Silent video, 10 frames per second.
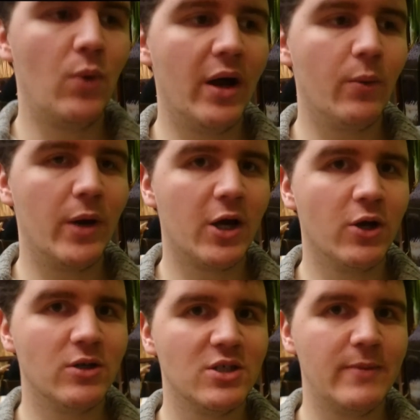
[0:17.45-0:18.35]
where we're
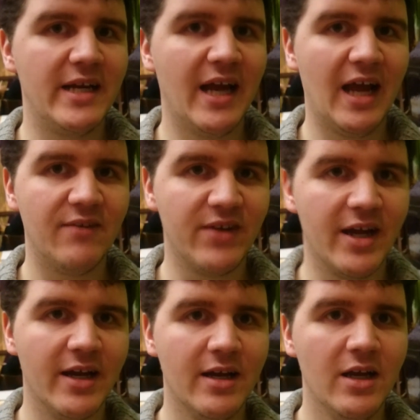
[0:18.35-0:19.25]
going to be
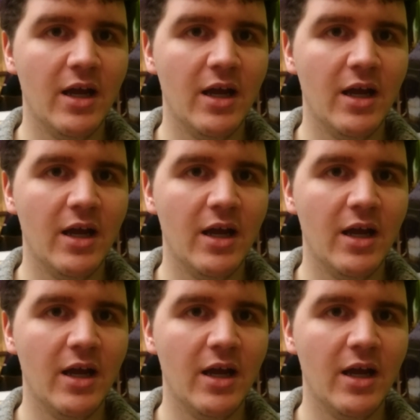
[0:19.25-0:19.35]
having